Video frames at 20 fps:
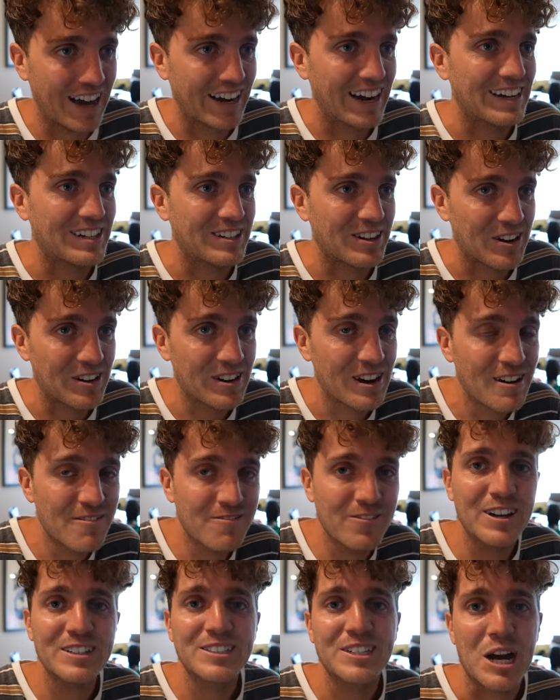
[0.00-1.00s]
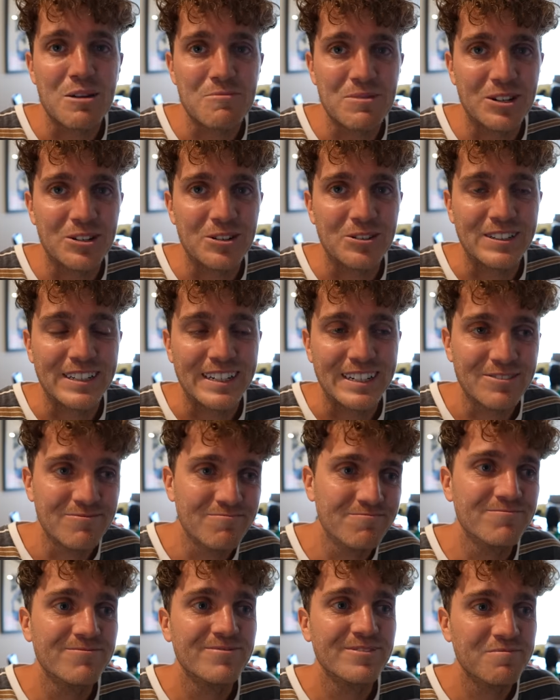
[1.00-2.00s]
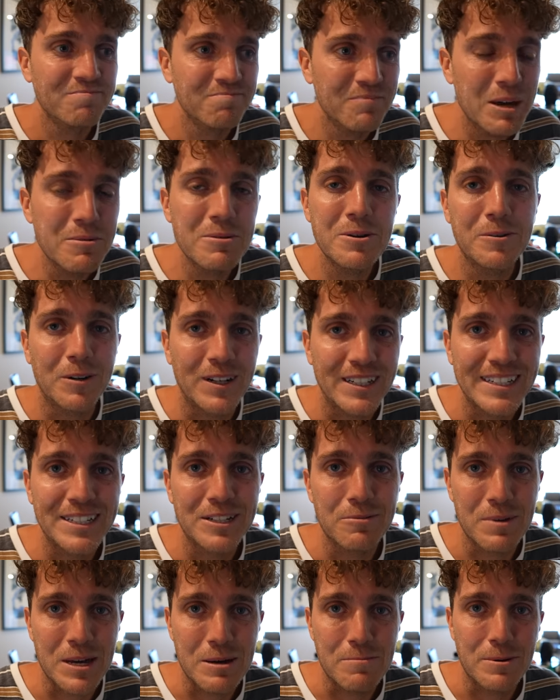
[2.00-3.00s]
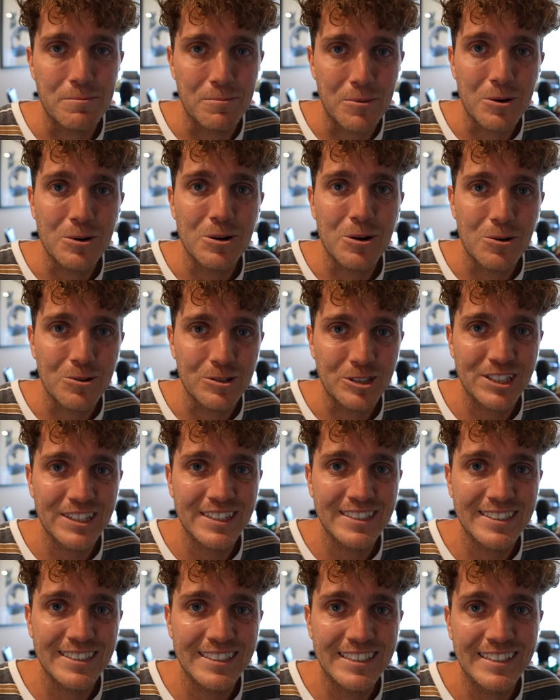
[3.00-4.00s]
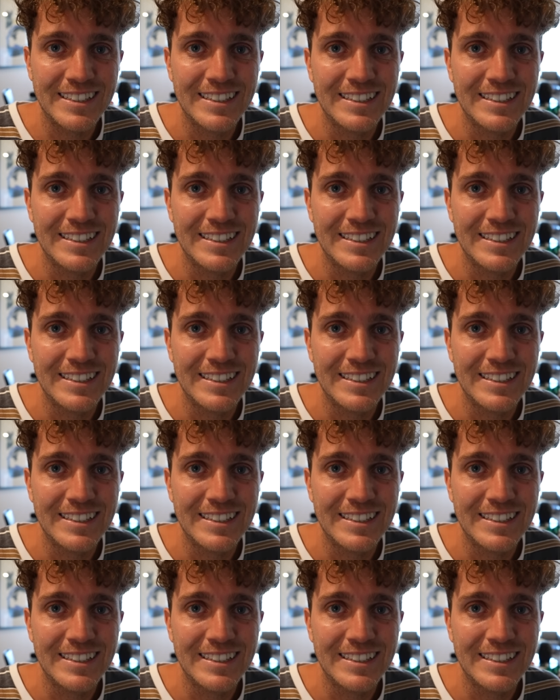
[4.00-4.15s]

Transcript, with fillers: but I don't know. First time you're doing it. Maybe we wanted to be a bit more cautious